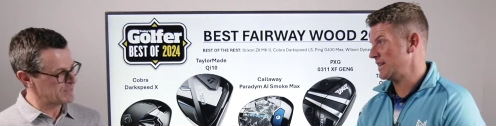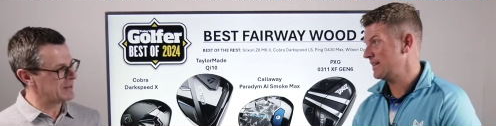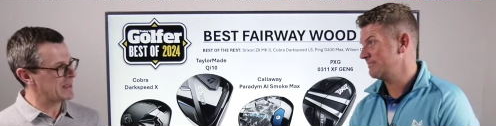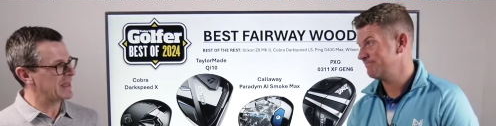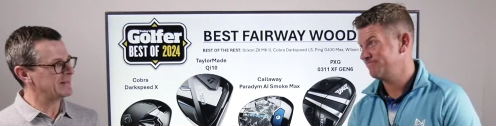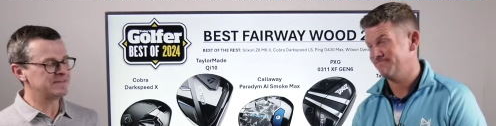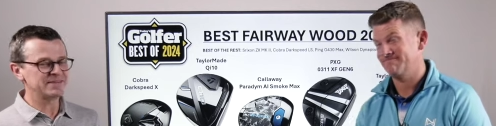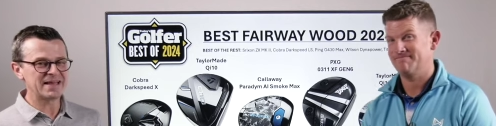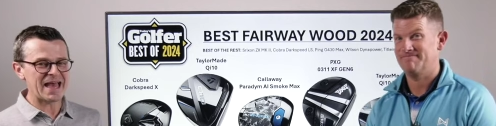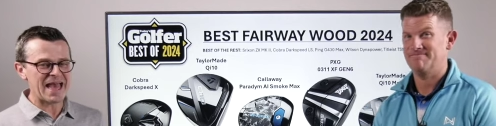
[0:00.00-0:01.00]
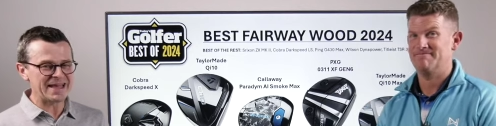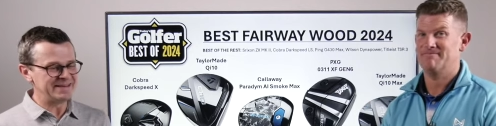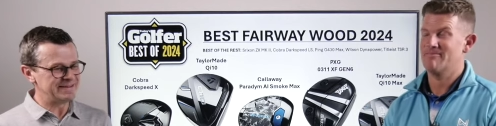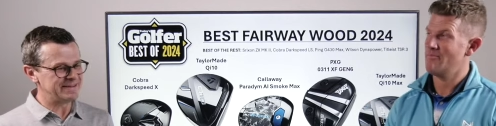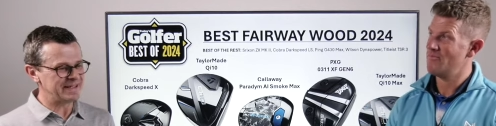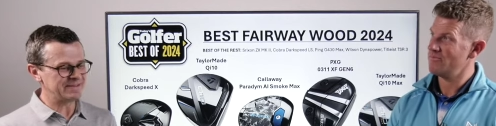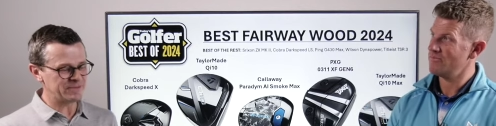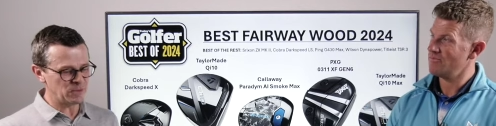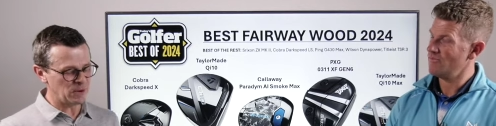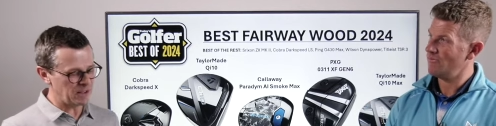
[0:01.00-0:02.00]
Speaker 1: it? And and it's
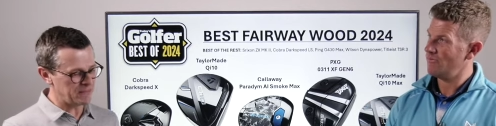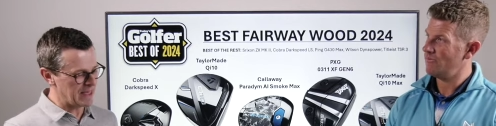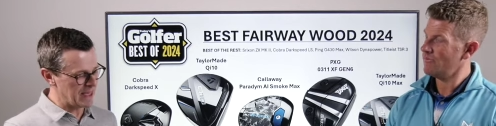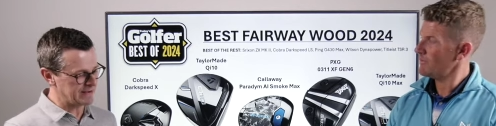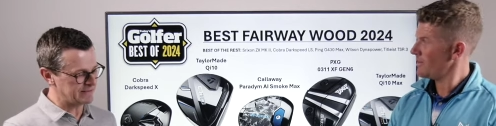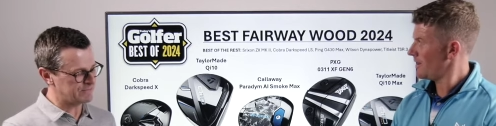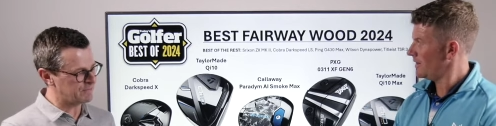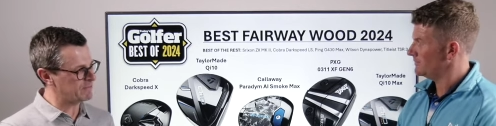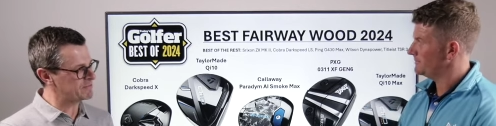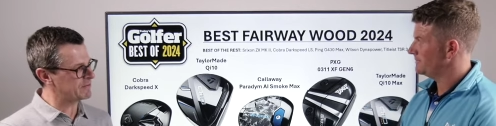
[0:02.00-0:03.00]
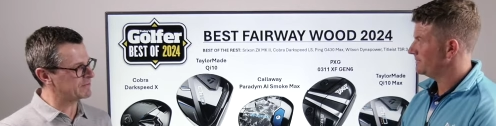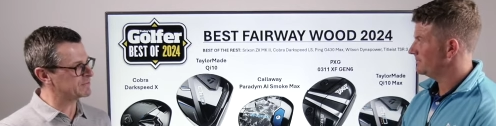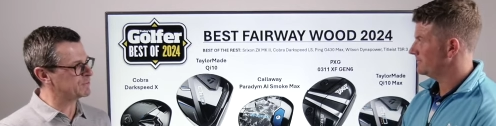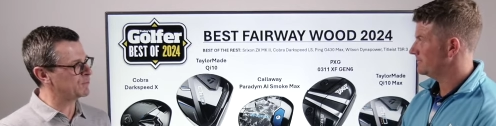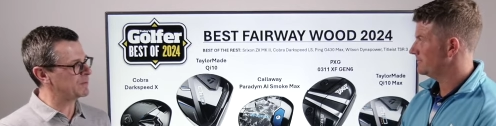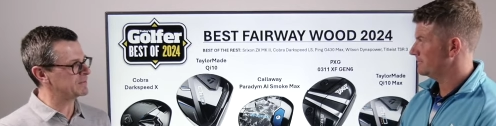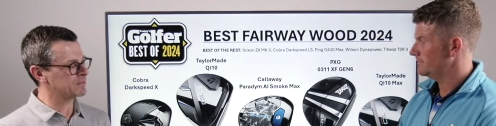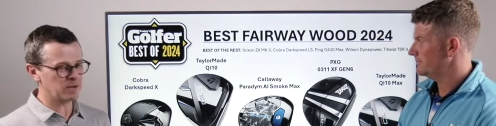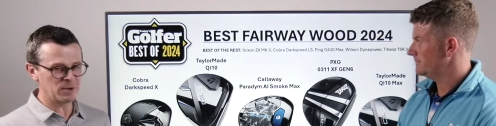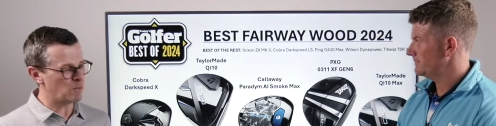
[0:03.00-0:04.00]
not like the head is very very small. It's
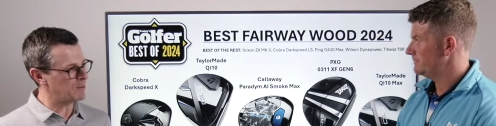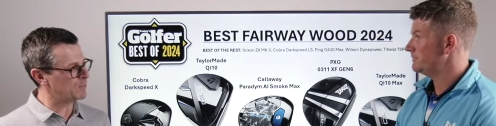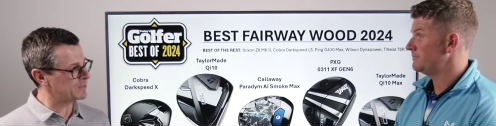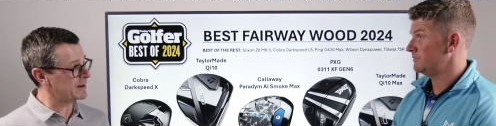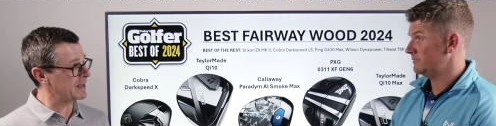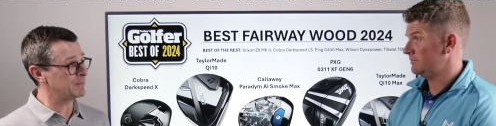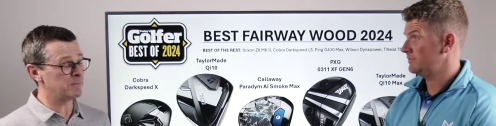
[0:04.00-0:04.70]
quite a wide body. Mm,